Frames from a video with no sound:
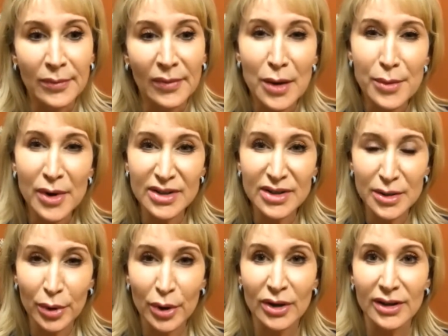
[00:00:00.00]
most
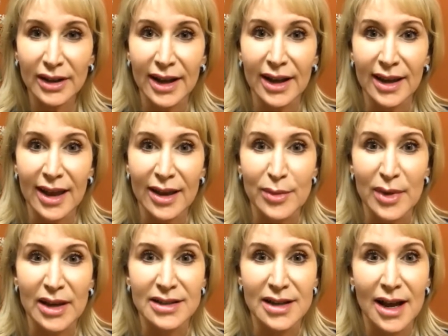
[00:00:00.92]
importantly, it gave
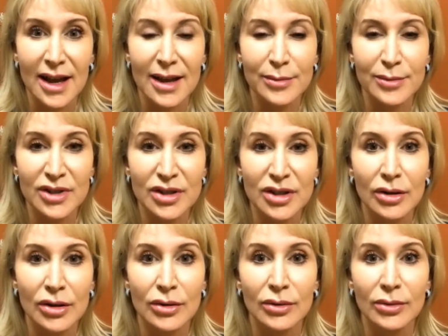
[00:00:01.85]
me time
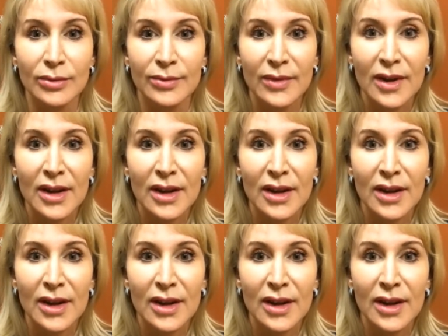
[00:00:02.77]
to,